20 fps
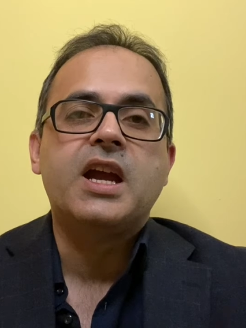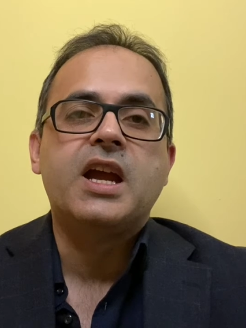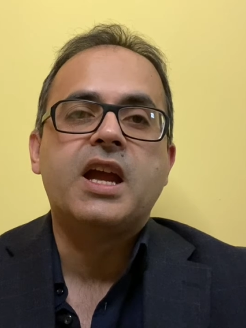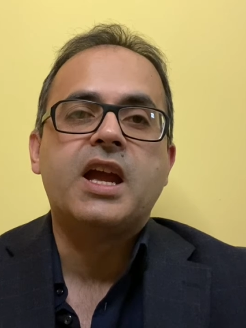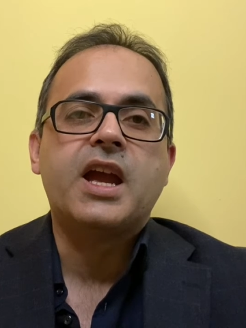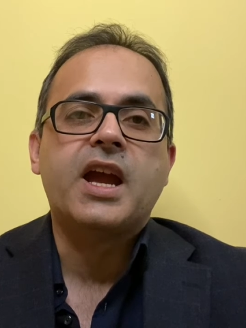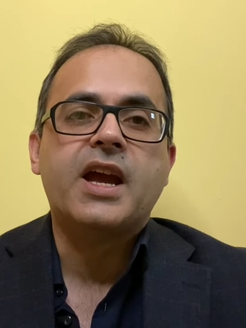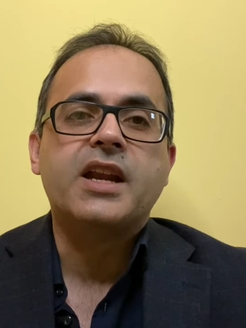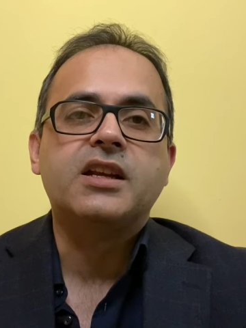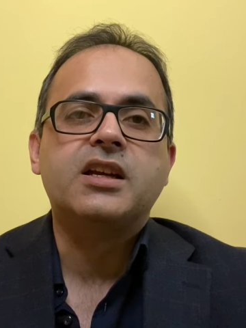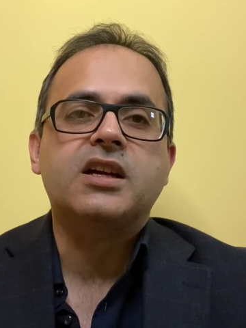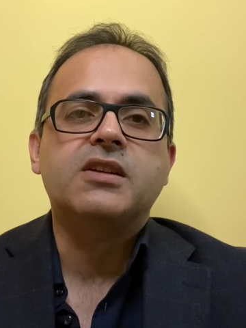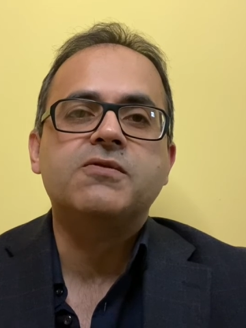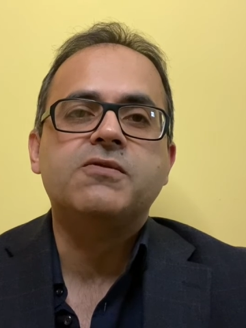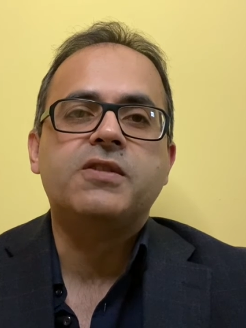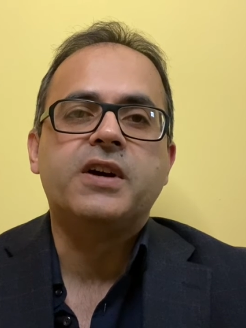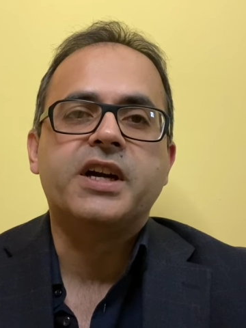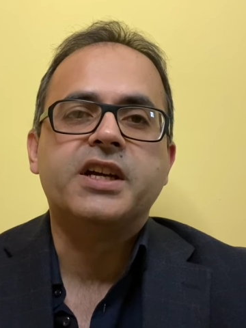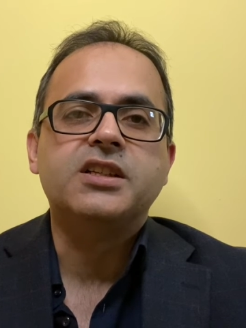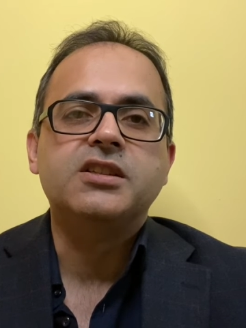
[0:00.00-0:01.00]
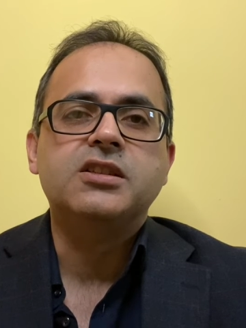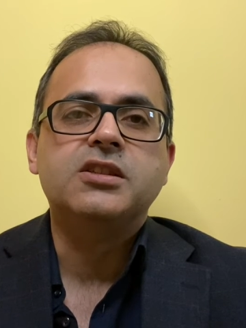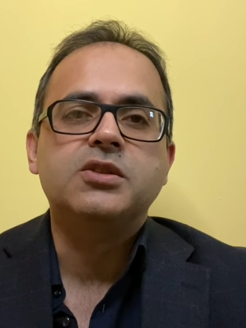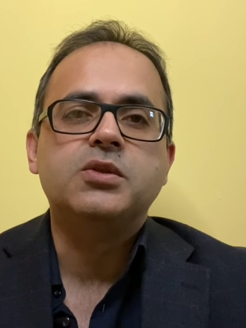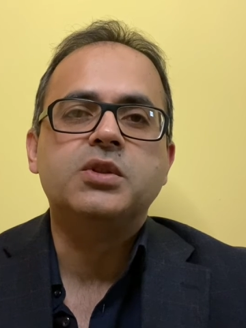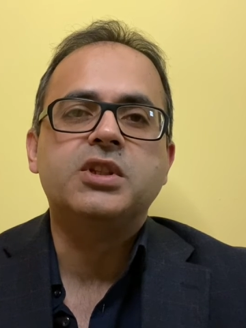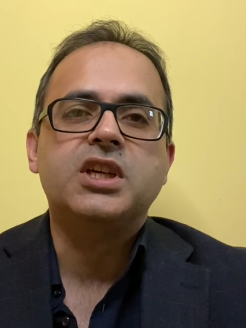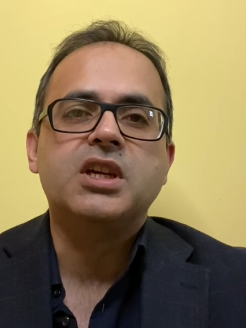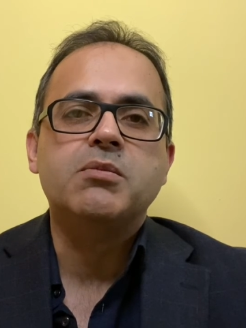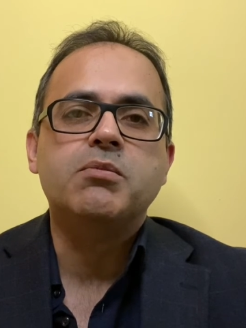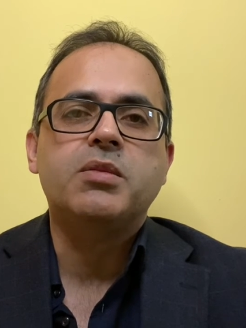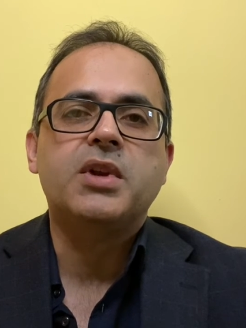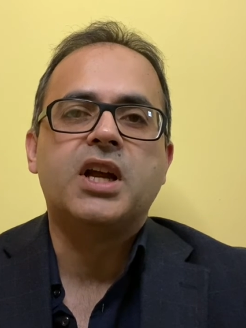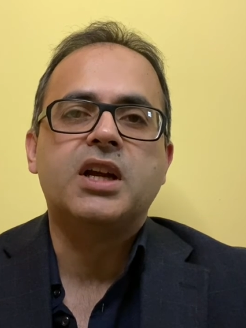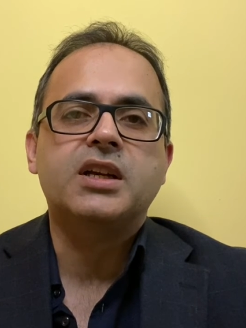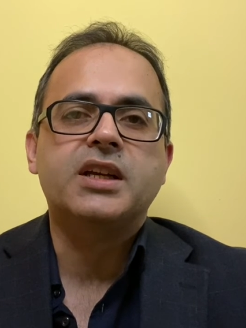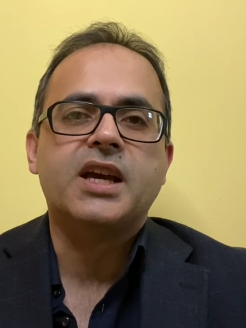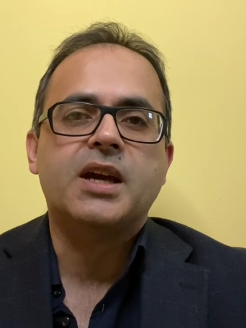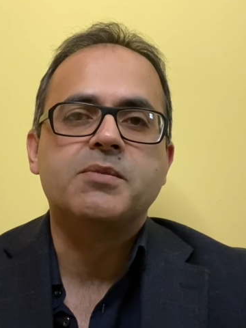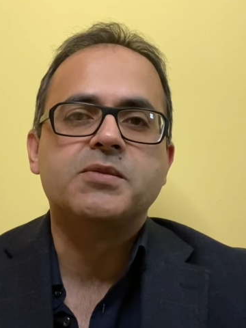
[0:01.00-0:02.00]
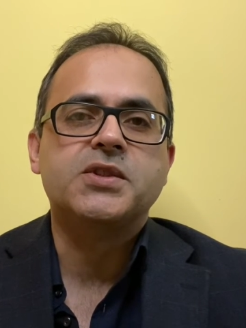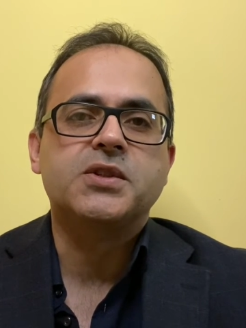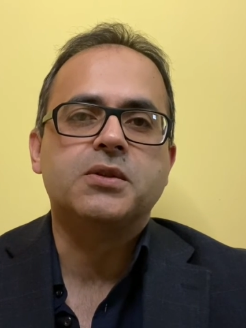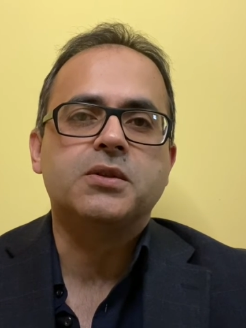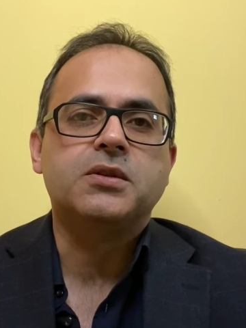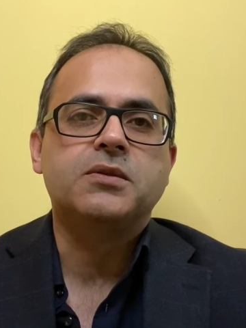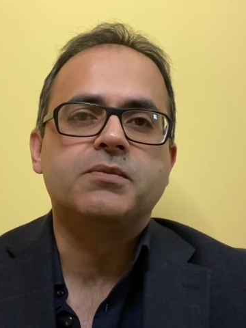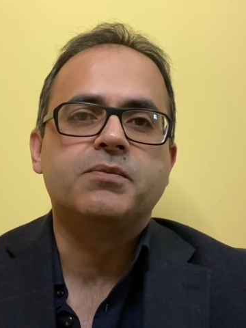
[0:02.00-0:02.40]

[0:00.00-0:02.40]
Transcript: and confined to the implant capsule,